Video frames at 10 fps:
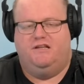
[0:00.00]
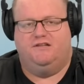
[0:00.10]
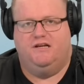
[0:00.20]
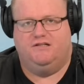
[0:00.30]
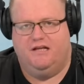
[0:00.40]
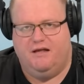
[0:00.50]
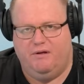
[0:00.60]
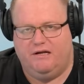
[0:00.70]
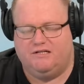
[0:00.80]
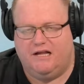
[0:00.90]
this is the
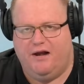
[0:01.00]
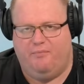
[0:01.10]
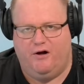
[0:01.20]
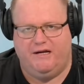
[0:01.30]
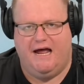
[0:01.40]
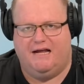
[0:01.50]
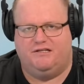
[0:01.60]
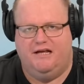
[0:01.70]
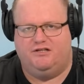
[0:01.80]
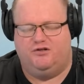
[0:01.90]
Billy Slater Podcast.
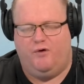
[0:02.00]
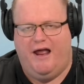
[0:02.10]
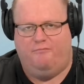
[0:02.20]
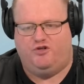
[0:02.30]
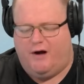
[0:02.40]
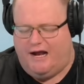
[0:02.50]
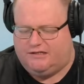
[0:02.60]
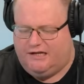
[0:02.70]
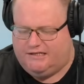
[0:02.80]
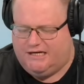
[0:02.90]
Thanks to Ram Trucks.
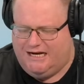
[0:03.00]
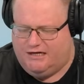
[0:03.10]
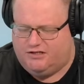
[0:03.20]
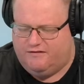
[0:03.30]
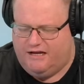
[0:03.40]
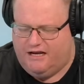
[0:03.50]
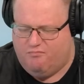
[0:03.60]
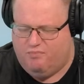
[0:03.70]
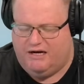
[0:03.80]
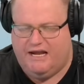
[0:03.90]
Let's get into the
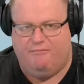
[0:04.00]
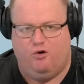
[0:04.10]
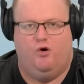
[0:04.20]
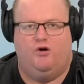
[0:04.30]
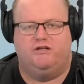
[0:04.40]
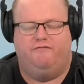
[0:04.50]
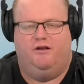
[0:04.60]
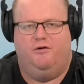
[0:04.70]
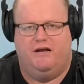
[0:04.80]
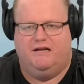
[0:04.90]
Billy M Awards. I feel
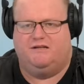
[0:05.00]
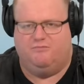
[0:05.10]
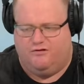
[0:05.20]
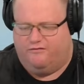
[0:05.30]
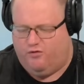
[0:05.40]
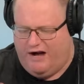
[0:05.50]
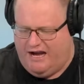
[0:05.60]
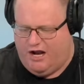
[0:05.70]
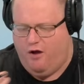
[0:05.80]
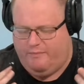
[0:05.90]
like we need some sort of
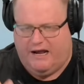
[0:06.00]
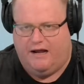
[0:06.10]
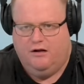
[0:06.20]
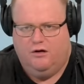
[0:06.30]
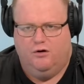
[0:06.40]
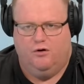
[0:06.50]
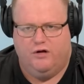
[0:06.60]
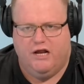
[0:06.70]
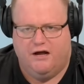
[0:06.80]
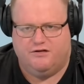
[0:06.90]
grand opener
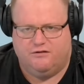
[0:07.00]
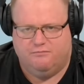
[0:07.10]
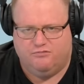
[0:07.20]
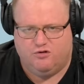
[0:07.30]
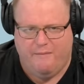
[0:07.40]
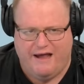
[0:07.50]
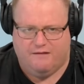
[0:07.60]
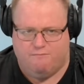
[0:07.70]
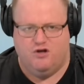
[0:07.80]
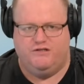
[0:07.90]
or, some
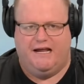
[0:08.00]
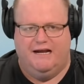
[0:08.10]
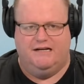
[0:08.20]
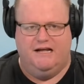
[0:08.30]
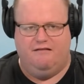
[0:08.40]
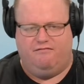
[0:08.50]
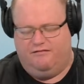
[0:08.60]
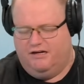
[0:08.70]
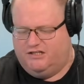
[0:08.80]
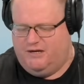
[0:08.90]
dramatic music underneath
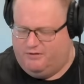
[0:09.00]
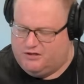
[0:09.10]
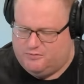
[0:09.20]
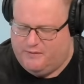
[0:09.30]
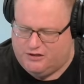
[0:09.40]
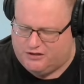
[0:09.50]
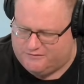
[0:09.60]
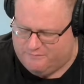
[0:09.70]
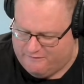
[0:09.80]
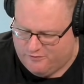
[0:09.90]
and acceptance speeches
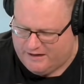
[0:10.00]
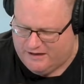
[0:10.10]
from everyone